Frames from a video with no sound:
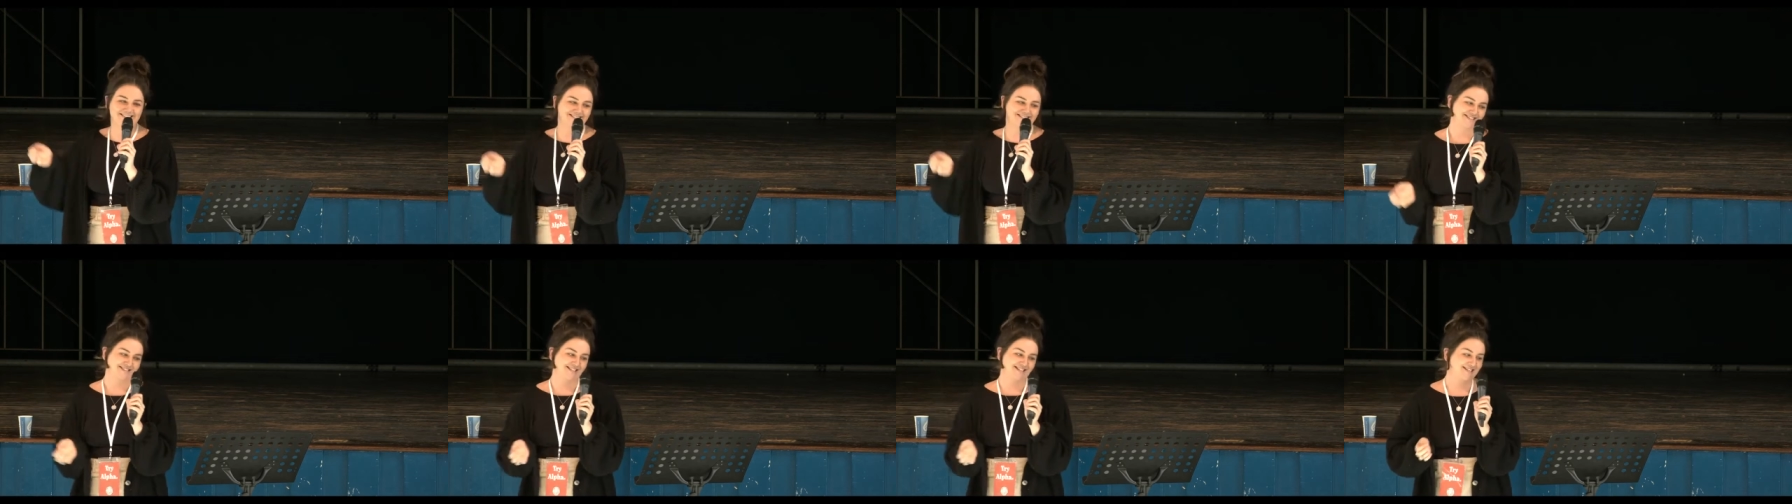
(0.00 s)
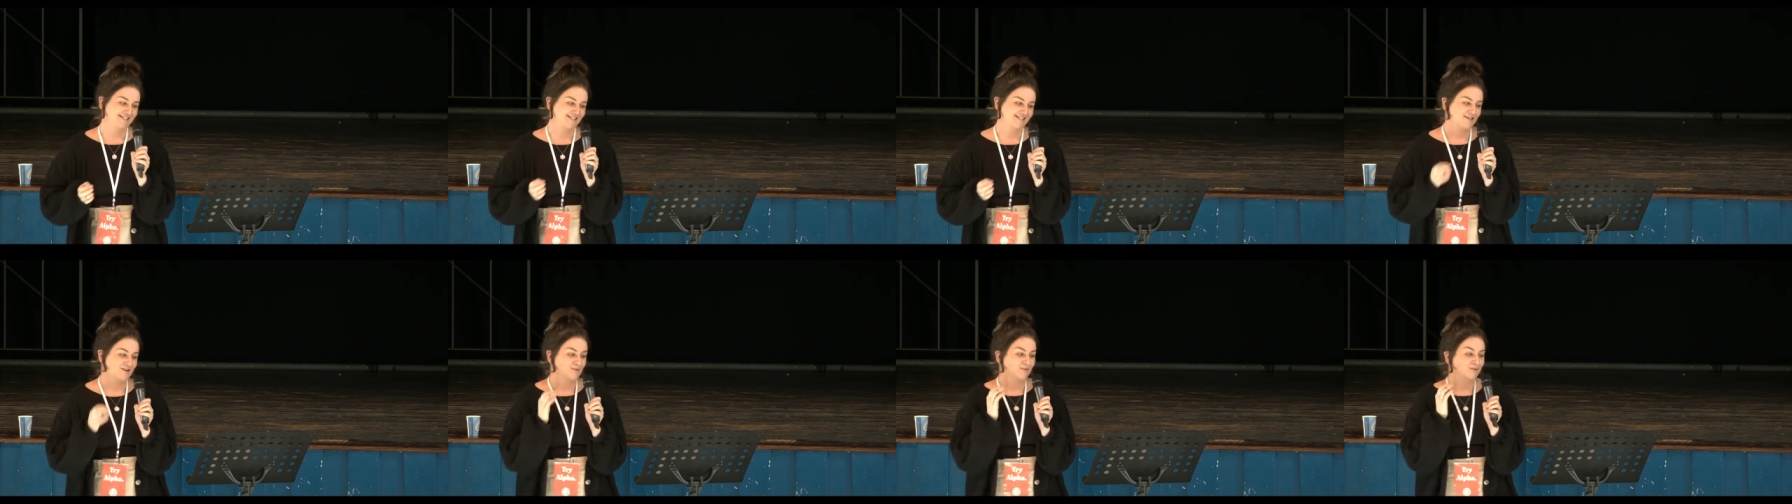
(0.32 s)

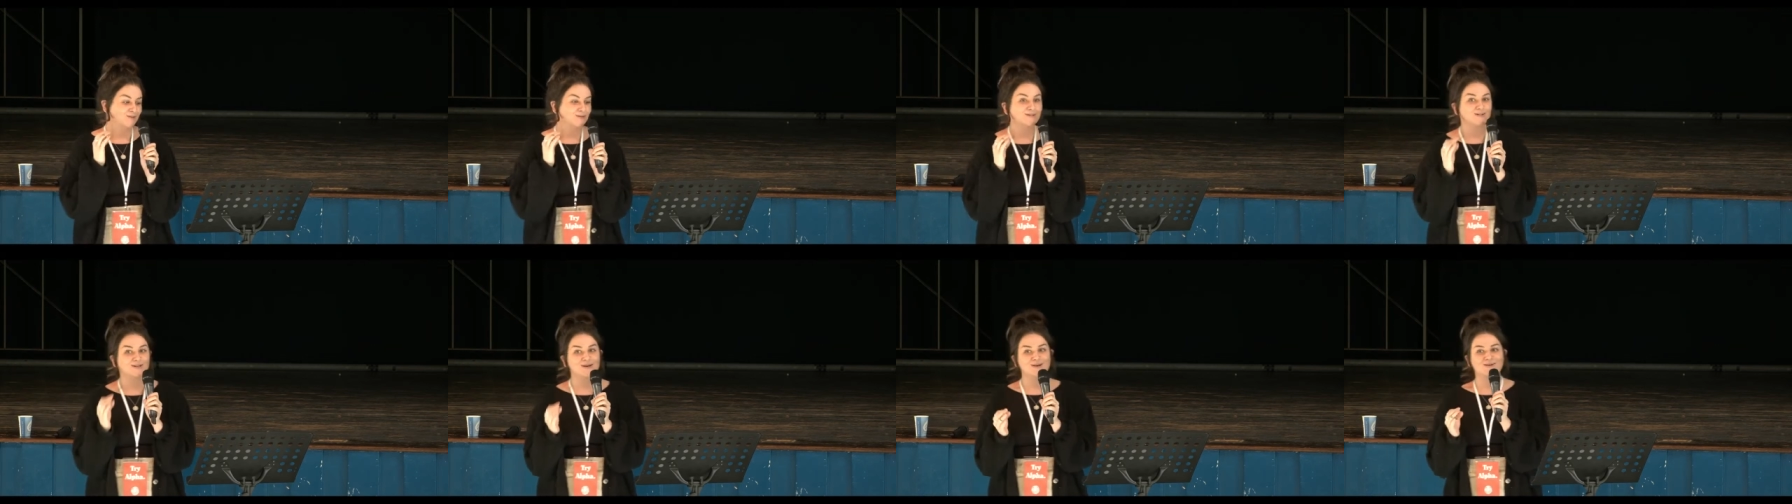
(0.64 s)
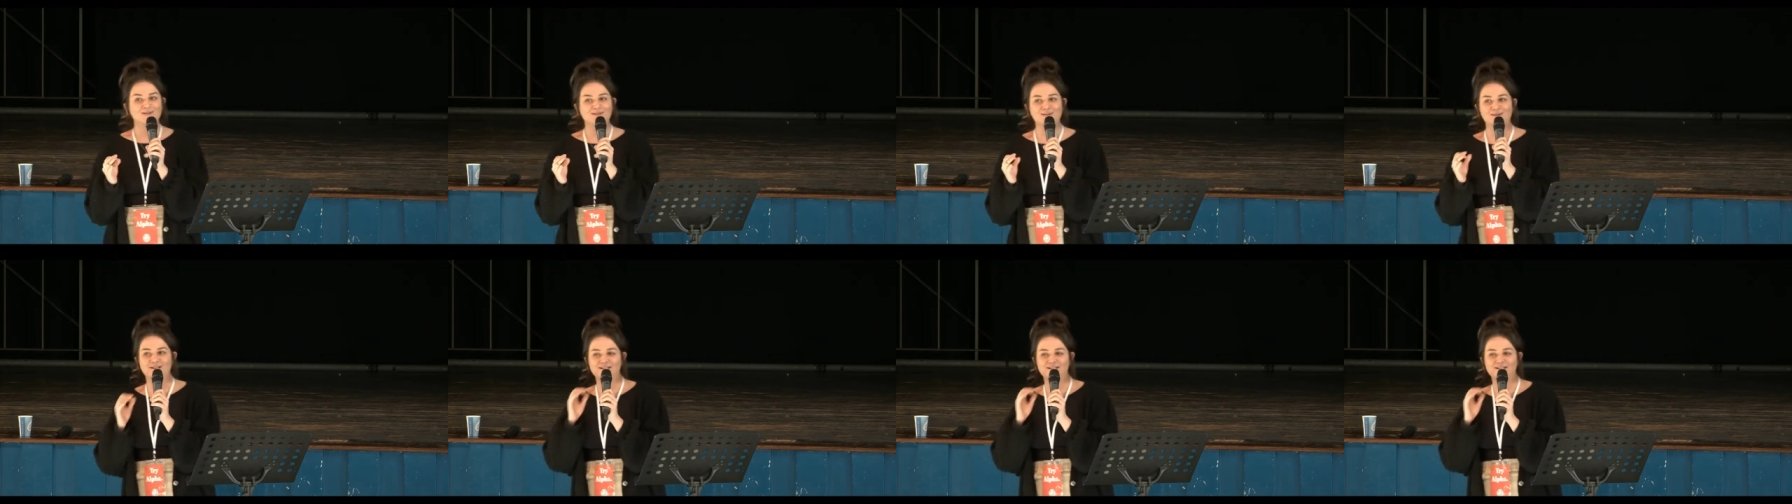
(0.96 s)
Jesus, and I was so, so